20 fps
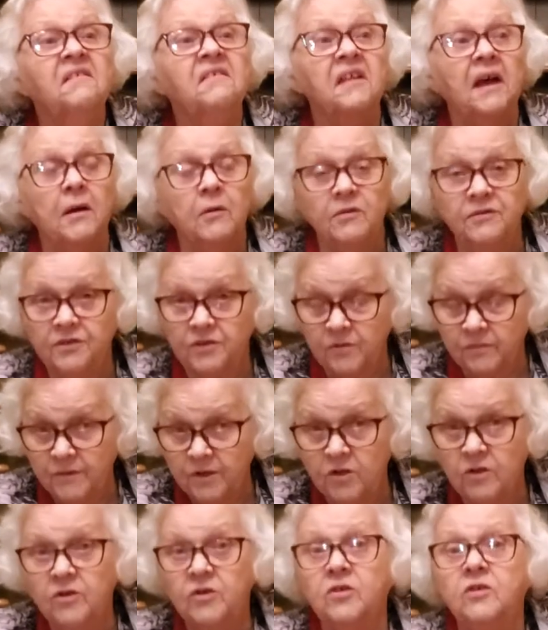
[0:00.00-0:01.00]
That was a
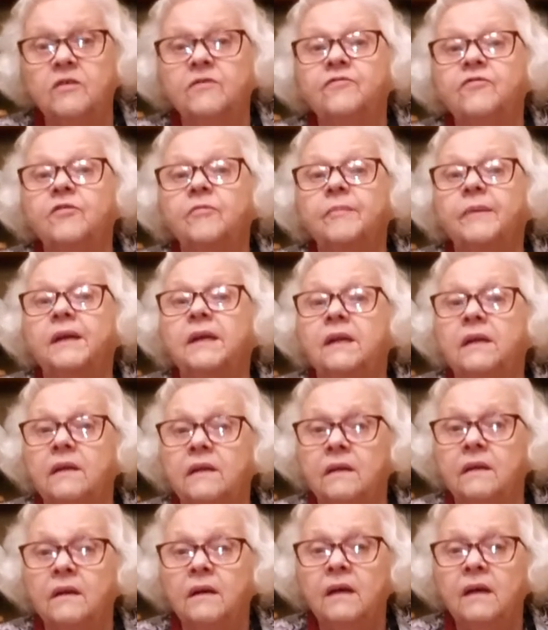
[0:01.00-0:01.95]
miracle for me.